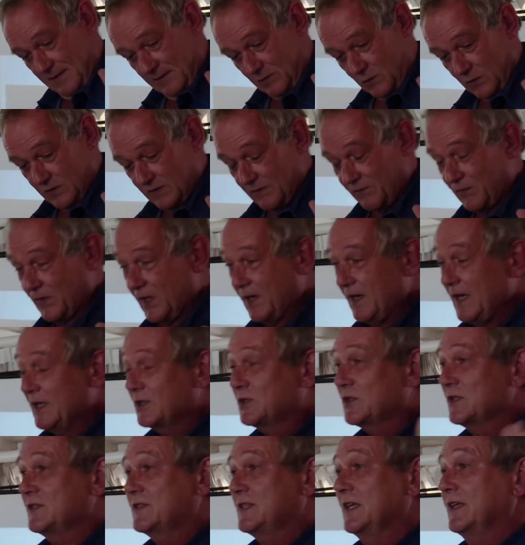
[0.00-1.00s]
It was a very
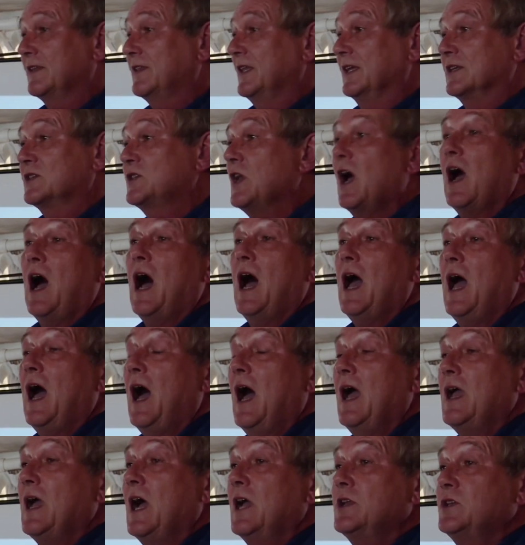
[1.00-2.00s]
interesting thing. So
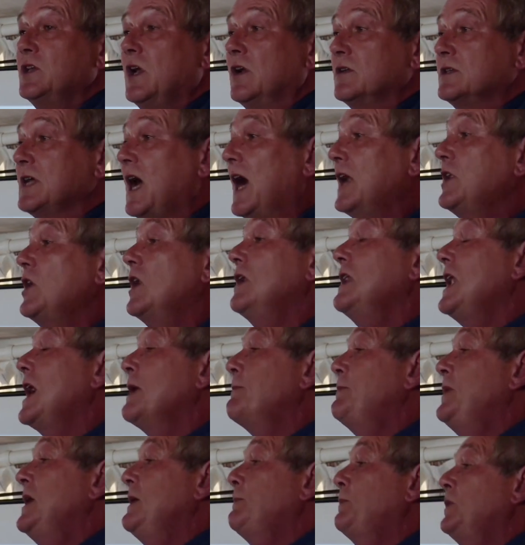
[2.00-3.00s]
I, I, I don't. I don't
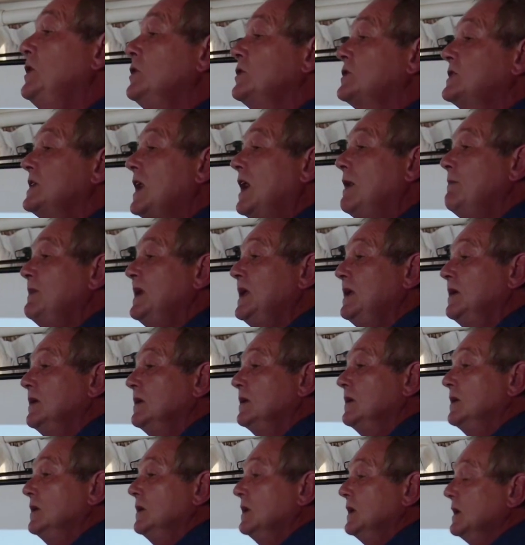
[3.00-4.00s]
like people who tell me,
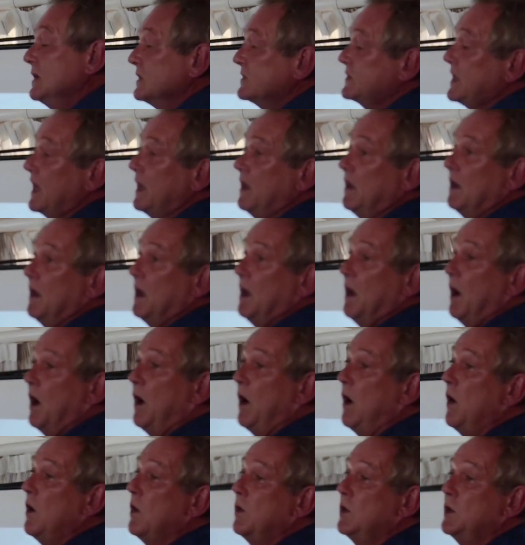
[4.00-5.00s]
say,
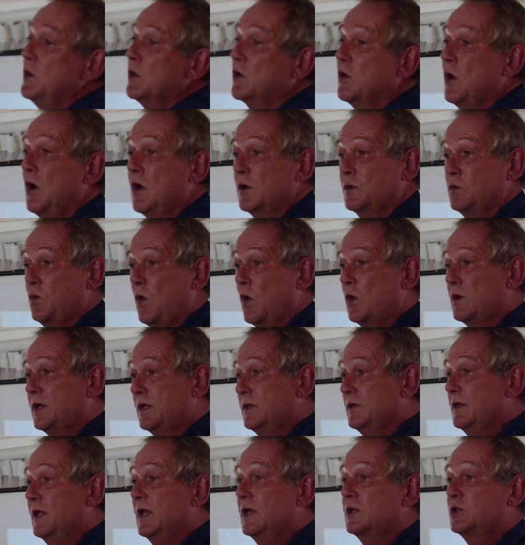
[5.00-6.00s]
oh, you can't walk
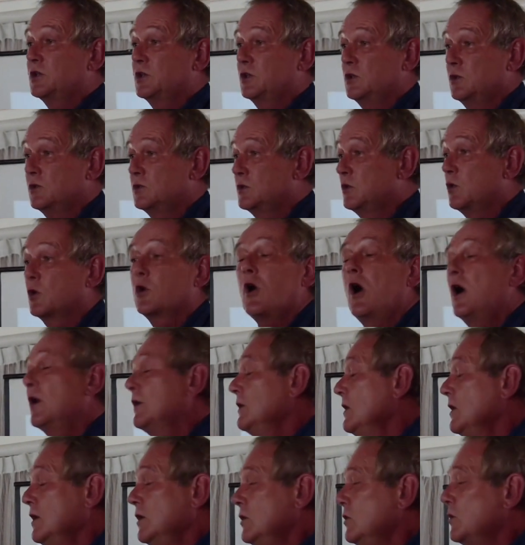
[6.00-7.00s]
in their shoes. You
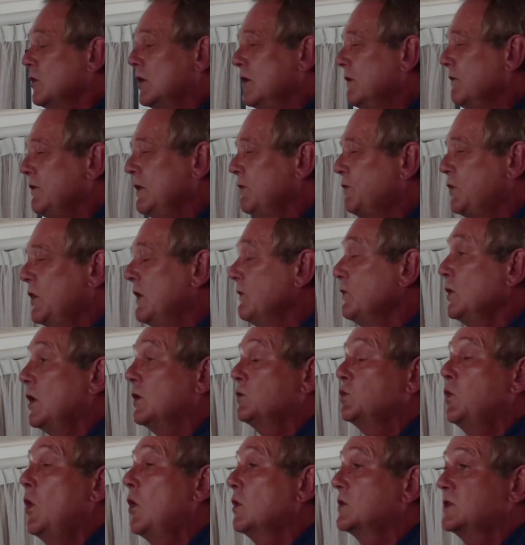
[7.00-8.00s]
can't, you, if you've
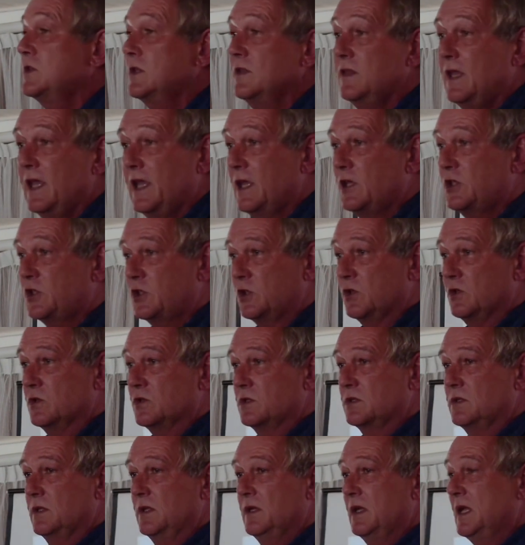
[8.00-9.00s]
not walked in their shoes.
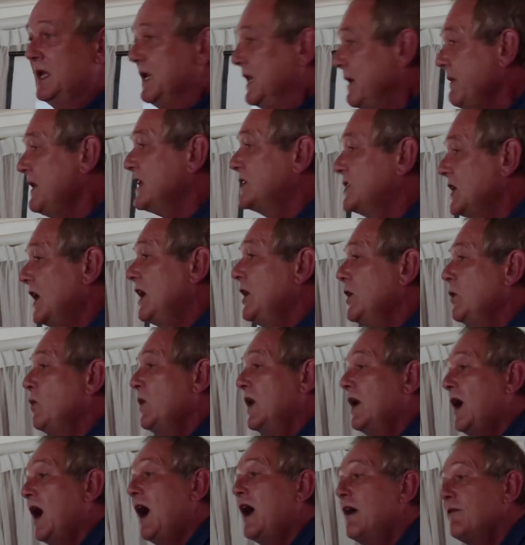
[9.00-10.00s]
Let me tell you,
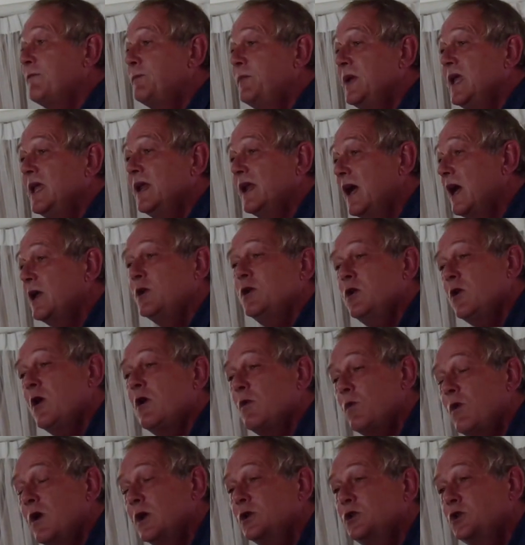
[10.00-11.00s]
where I've been, I do
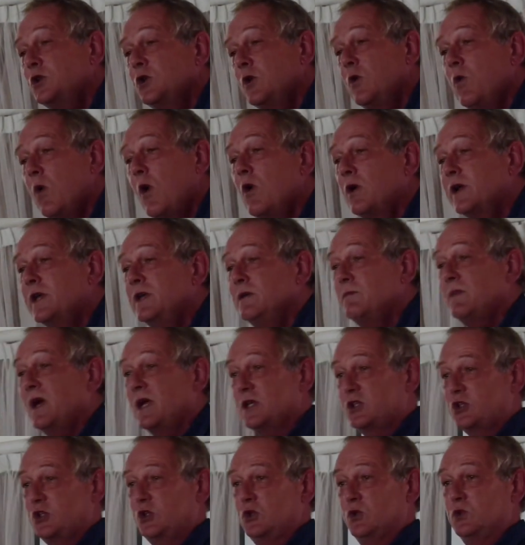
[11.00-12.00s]
not want you to walk in
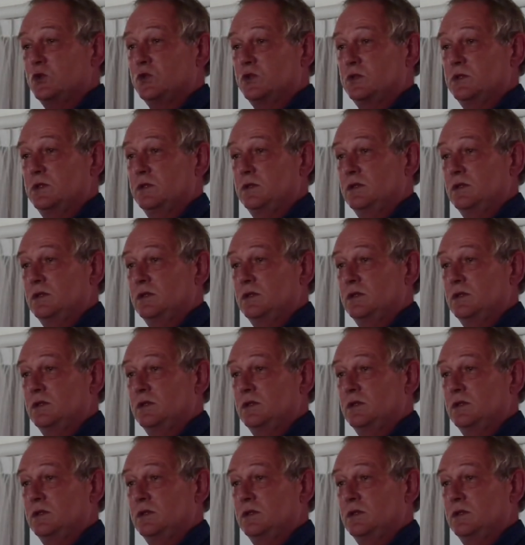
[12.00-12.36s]
my shoes.